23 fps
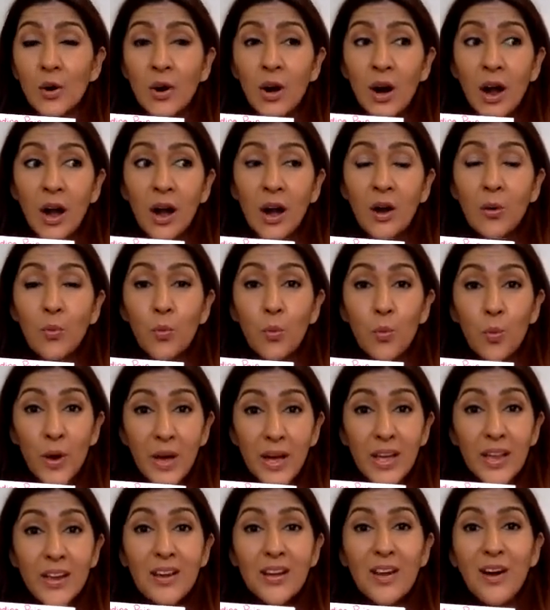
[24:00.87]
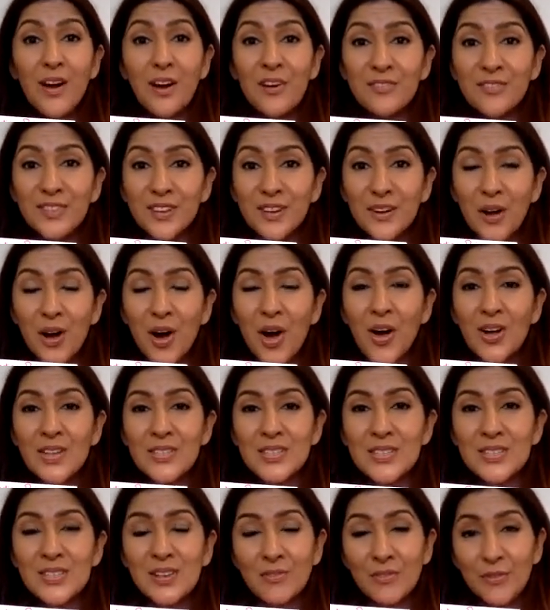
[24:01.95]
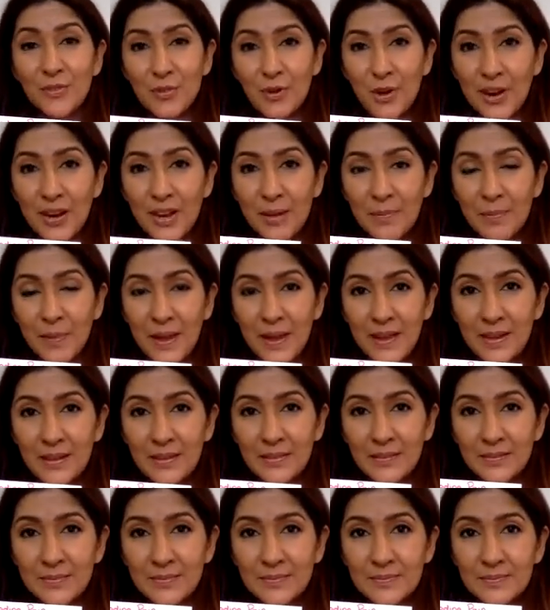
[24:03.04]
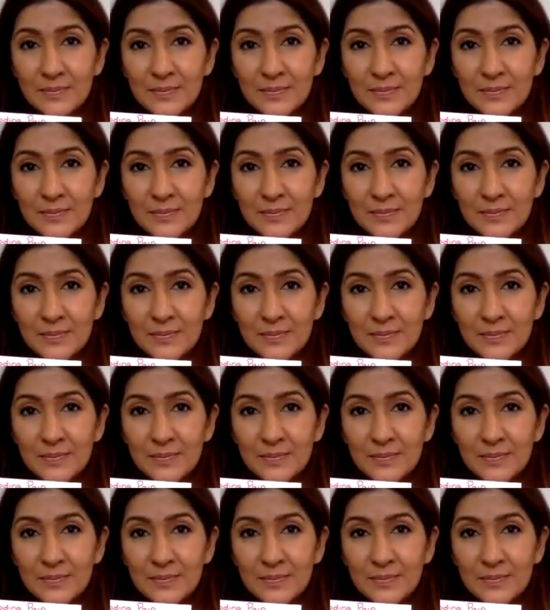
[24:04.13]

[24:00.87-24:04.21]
or are one of the causes of chronic pain.